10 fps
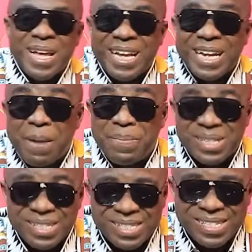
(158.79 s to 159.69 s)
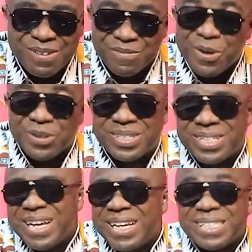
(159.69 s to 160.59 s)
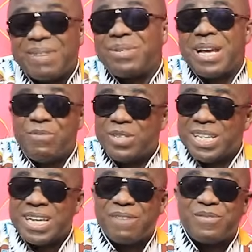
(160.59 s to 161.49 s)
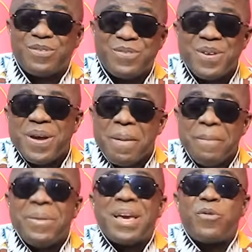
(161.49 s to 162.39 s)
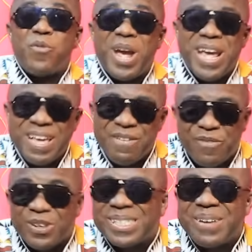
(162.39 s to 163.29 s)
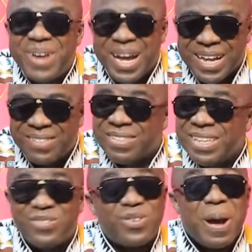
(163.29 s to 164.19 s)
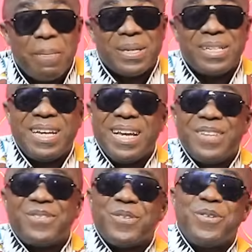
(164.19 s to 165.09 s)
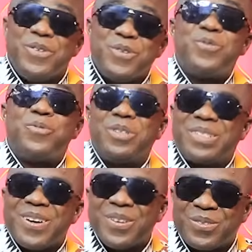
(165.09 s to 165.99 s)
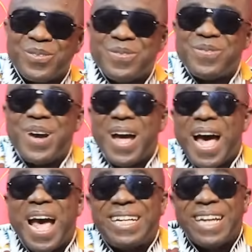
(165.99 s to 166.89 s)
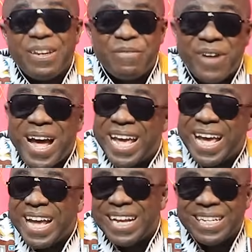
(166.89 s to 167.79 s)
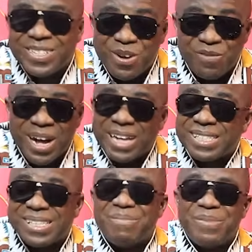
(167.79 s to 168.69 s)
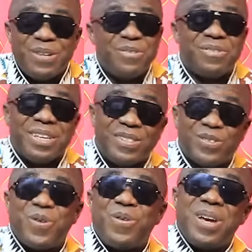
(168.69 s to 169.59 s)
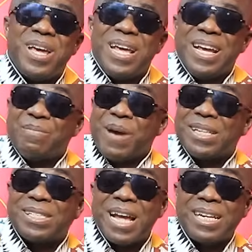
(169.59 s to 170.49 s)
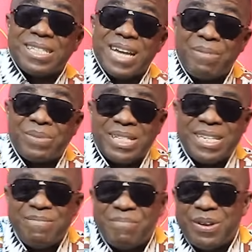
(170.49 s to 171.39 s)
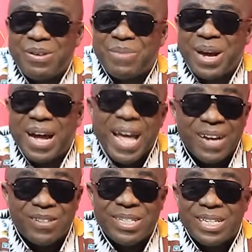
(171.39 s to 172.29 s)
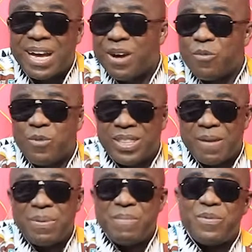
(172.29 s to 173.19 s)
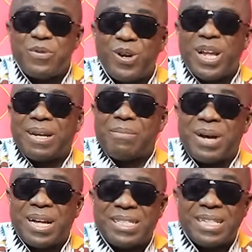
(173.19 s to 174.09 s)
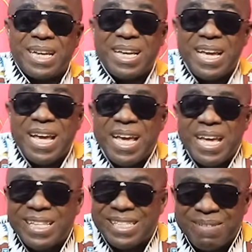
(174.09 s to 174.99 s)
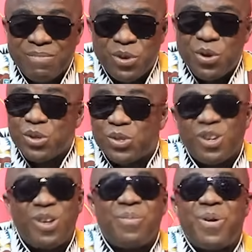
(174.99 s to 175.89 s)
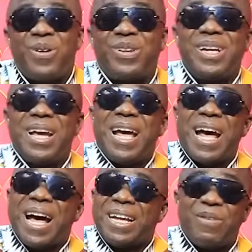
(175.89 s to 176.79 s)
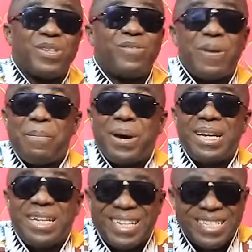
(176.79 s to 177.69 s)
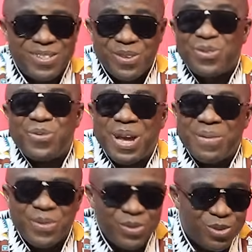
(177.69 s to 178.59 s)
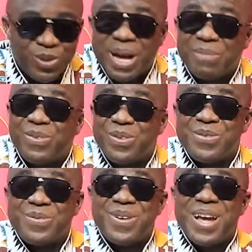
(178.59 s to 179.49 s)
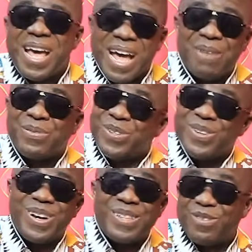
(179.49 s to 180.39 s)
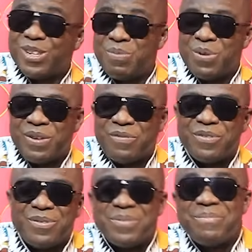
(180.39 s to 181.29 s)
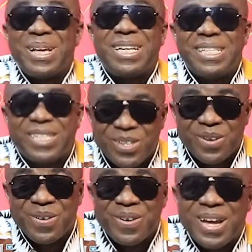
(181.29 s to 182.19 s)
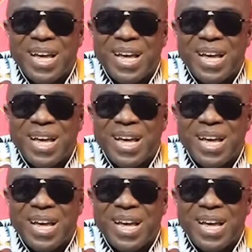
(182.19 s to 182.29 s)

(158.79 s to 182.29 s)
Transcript: It happens, of course. Sometimes you just have to make way for some other things to happen, so you would also identify and discover some new things. So in my stead, MC Barima held it down with the people Roland Abate, in Team Dodo Solomon, the rest of the pundits, those who were able to come through. I'm sure it was beautiful, making sure